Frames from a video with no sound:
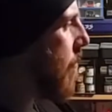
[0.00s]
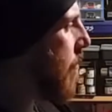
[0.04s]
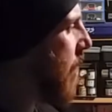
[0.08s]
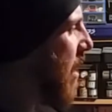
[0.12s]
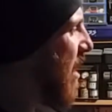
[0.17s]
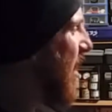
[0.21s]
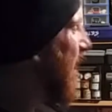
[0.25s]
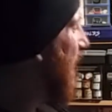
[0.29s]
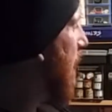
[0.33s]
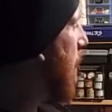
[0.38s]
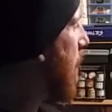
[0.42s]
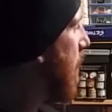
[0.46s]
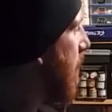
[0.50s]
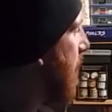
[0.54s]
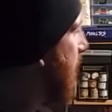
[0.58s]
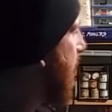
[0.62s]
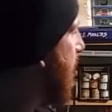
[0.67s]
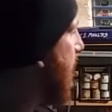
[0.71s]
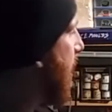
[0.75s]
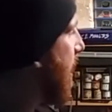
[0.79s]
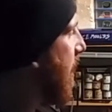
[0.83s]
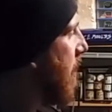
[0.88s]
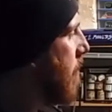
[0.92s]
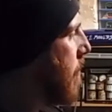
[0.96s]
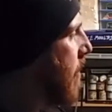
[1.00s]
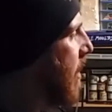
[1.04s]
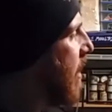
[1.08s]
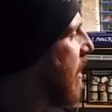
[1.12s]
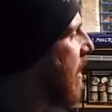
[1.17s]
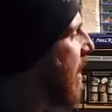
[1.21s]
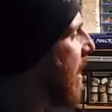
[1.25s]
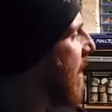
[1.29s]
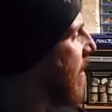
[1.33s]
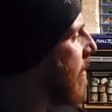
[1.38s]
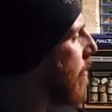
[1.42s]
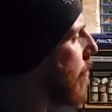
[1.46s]
That's how I see that as
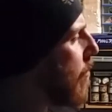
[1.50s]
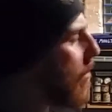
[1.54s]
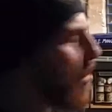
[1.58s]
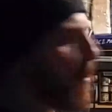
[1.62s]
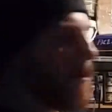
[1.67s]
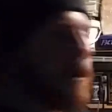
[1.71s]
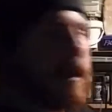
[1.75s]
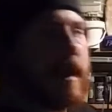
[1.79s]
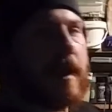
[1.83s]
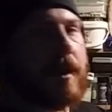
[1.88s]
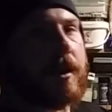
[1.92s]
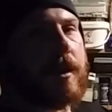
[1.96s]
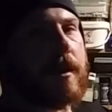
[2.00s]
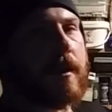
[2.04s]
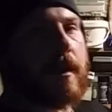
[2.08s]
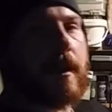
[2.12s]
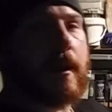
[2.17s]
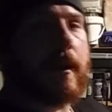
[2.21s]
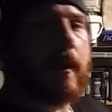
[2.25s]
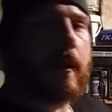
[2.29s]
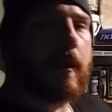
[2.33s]
meaning end or termination.